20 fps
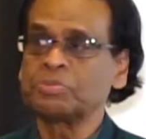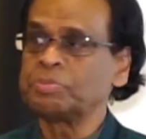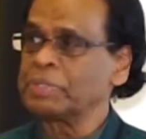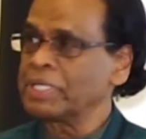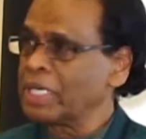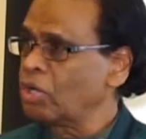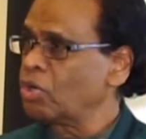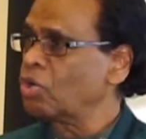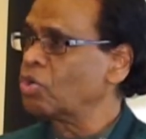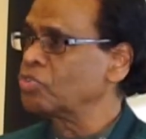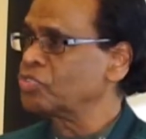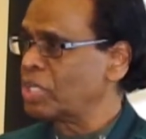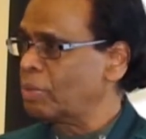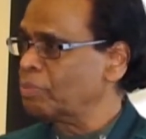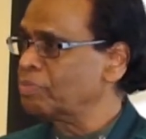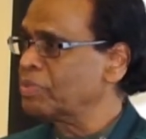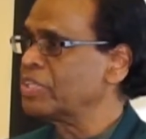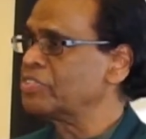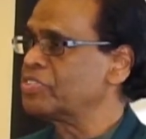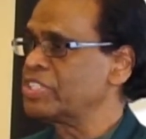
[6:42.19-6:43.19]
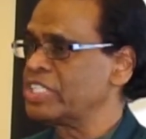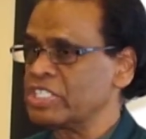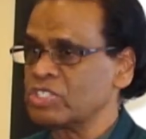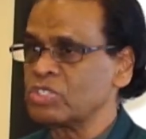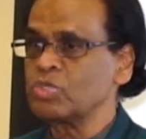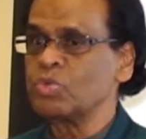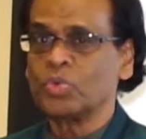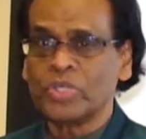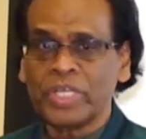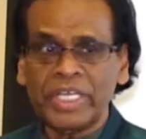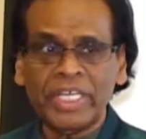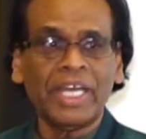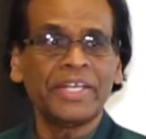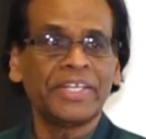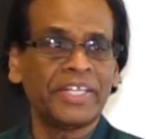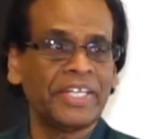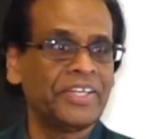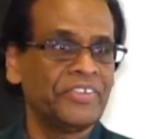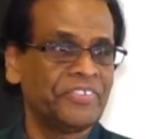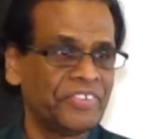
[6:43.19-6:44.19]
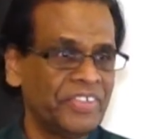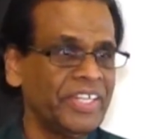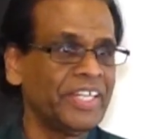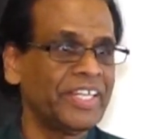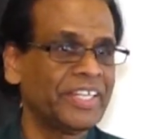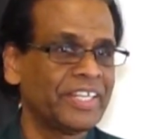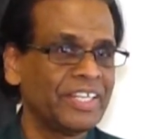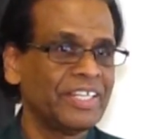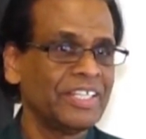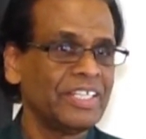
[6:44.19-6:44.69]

mirror or something, she is looking at it, isn't it?